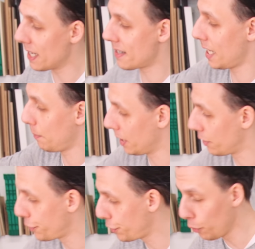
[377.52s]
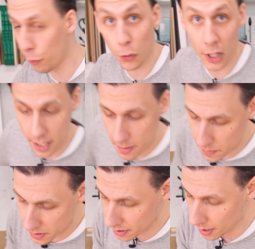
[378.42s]
by assembling two
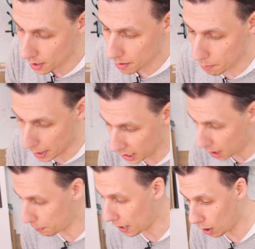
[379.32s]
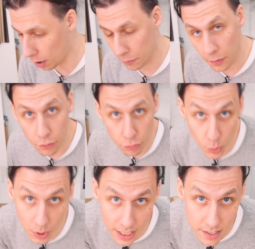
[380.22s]
frames made up of
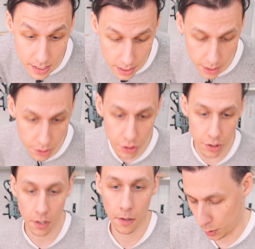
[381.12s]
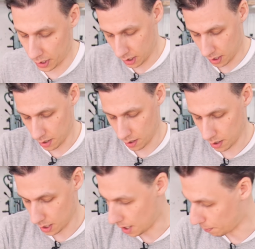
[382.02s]
two legs each with
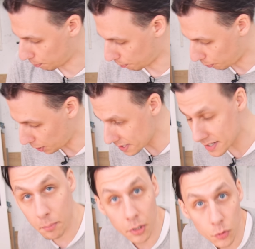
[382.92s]
a brace in